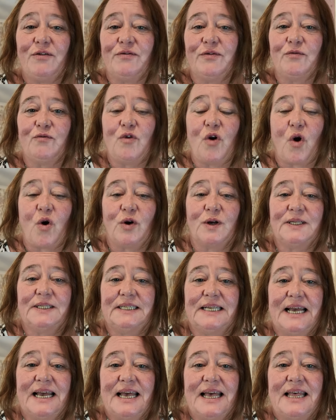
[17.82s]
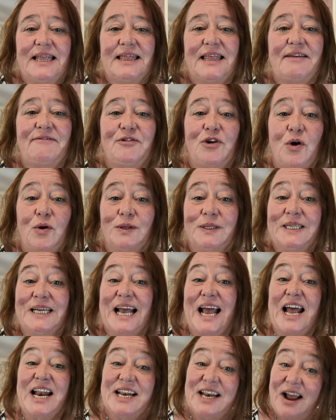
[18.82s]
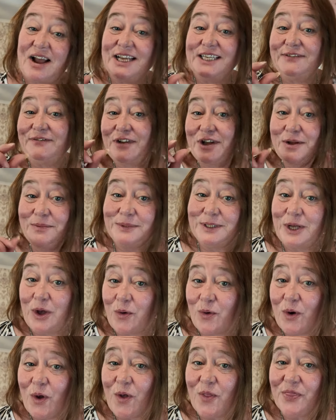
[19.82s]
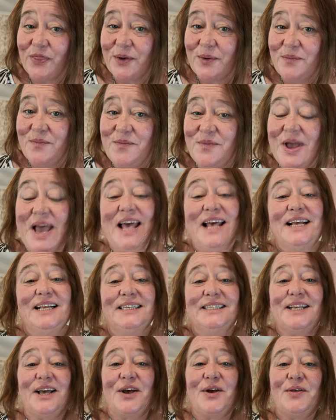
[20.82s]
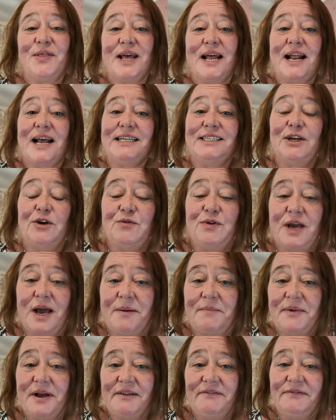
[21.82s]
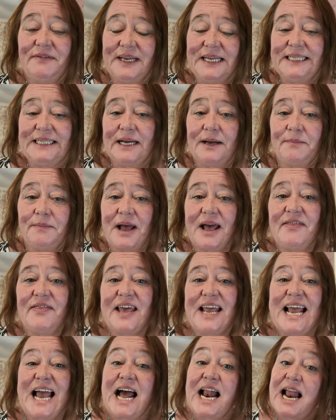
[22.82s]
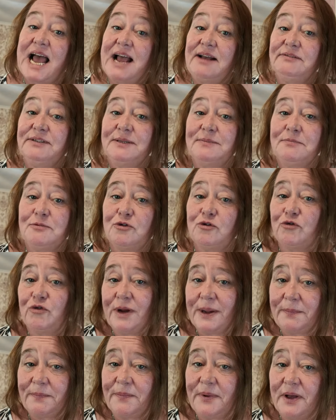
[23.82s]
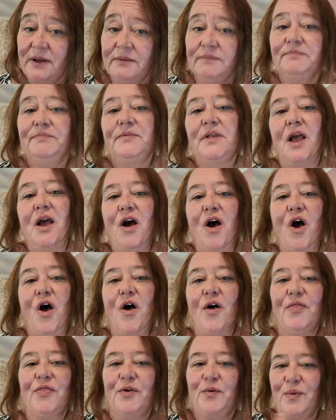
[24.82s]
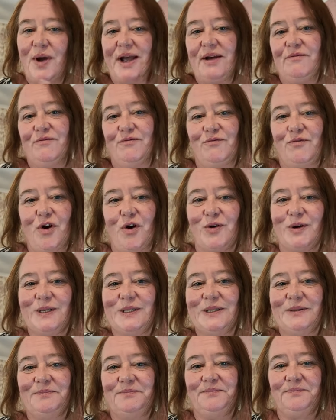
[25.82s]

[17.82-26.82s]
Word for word: over rocks, they've got a nice firm sole on them so that I don't cut my feet up and they have some grip on the wet rocks.